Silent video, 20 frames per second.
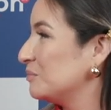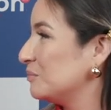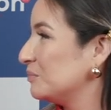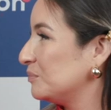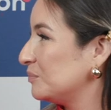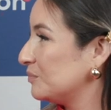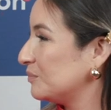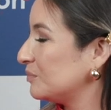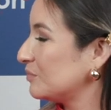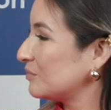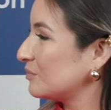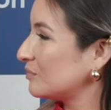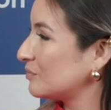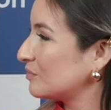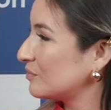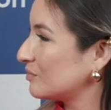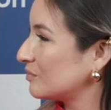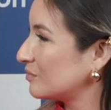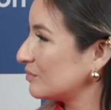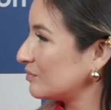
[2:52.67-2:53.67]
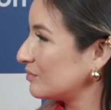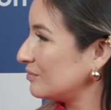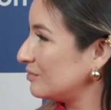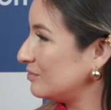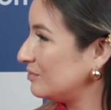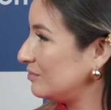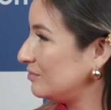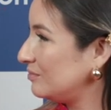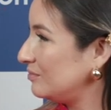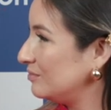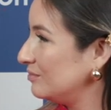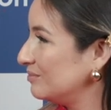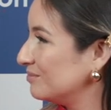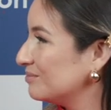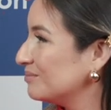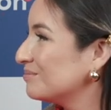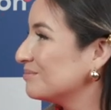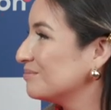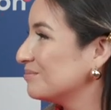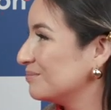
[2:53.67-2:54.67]

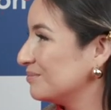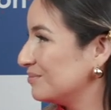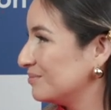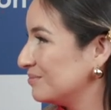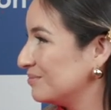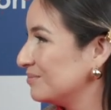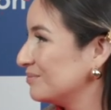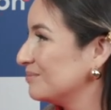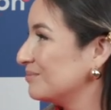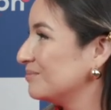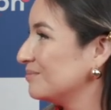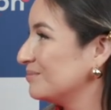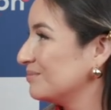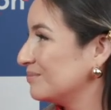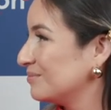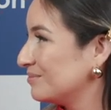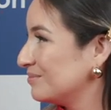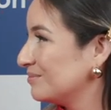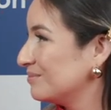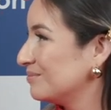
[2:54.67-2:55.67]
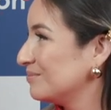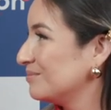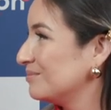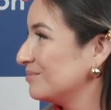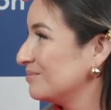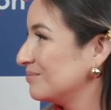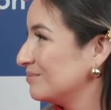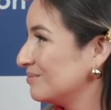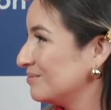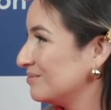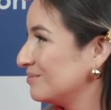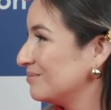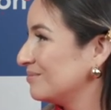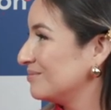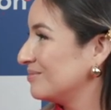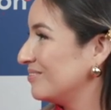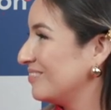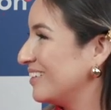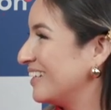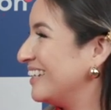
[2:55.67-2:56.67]

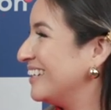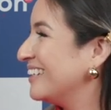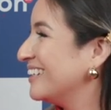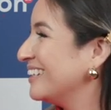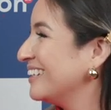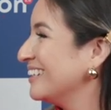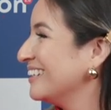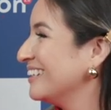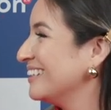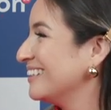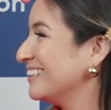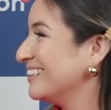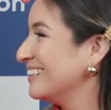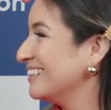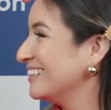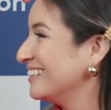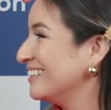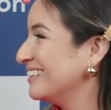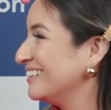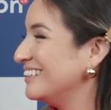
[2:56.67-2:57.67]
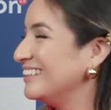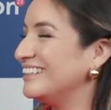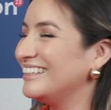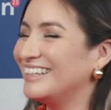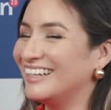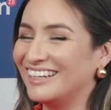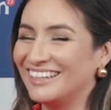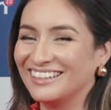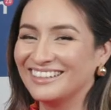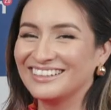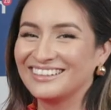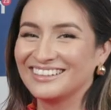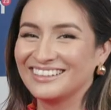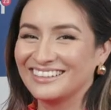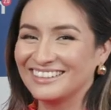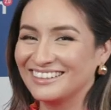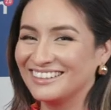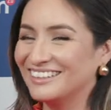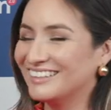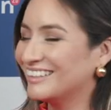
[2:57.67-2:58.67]

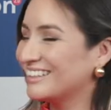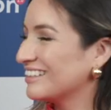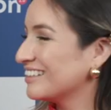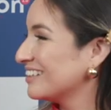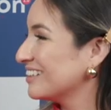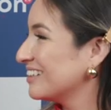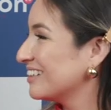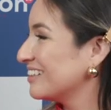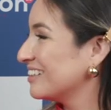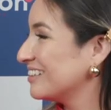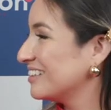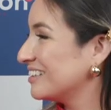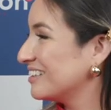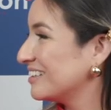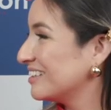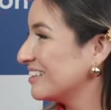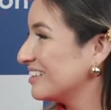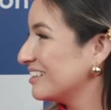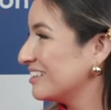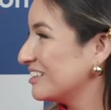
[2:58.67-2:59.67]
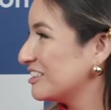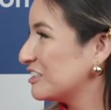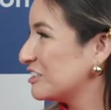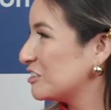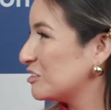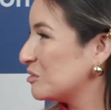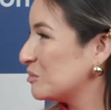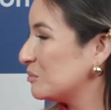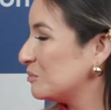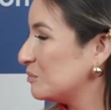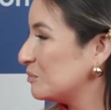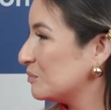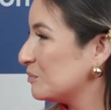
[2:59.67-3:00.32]
(silent)